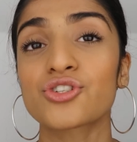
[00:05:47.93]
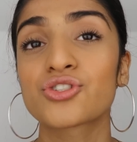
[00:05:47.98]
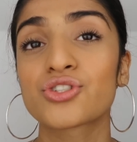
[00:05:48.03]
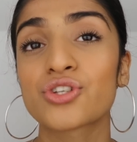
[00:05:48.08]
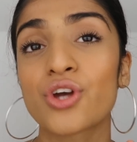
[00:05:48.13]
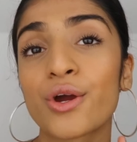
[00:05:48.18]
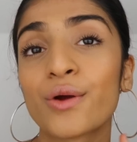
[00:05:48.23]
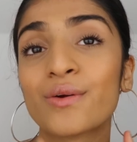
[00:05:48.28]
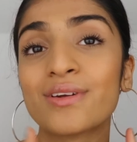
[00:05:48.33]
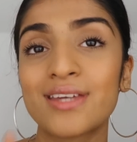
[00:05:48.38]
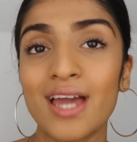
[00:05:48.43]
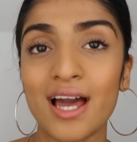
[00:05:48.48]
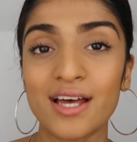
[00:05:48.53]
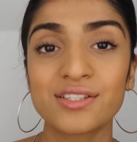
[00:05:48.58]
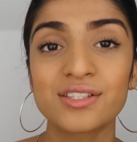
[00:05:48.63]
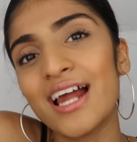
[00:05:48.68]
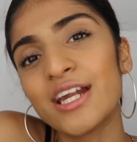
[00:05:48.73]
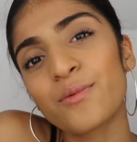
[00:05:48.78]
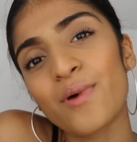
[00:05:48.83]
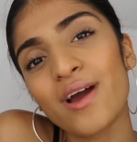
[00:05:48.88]
So
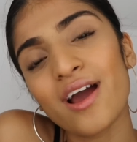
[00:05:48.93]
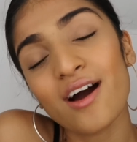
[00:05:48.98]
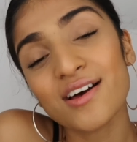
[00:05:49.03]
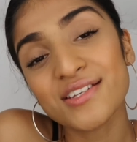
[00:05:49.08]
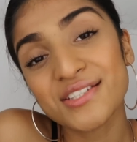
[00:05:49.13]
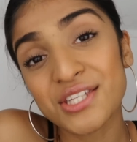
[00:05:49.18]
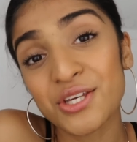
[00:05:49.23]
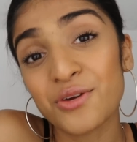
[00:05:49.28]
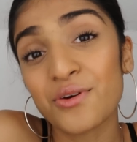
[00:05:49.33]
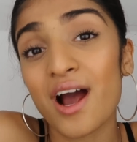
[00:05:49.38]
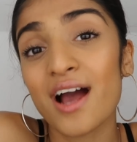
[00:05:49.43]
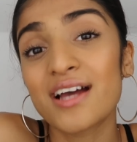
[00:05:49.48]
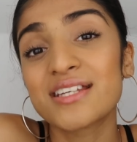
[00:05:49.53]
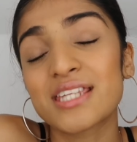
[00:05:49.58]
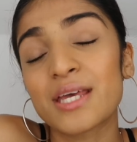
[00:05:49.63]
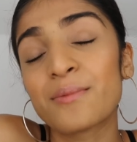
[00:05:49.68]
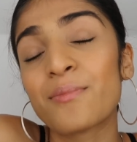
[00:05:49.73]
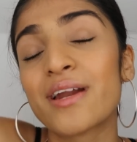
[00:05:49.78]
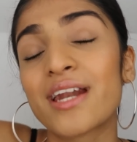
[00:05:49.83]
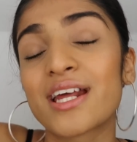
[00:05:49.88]
yes, anyway, I'll see you
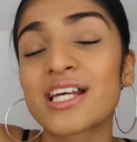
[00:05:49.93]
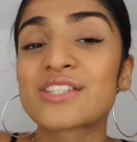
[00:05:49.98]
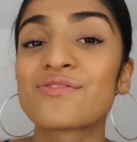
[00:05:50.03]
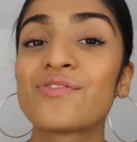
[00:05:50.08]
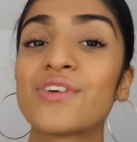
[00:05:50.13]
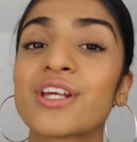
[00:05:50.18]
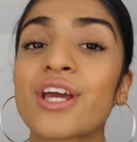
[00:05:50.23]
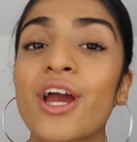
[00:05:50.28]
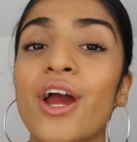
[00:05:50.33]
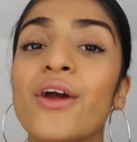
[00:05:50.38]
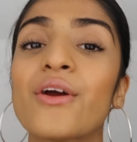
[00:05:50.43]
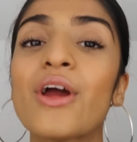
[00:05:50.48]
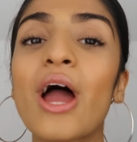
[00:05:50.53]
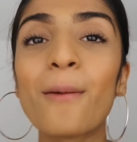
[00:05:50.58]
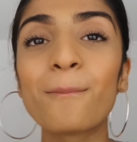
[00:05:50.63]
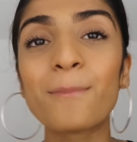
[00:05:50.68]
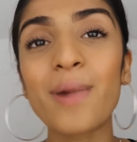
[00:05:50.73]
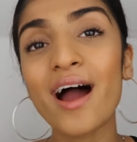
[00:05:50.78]
guys in my next video.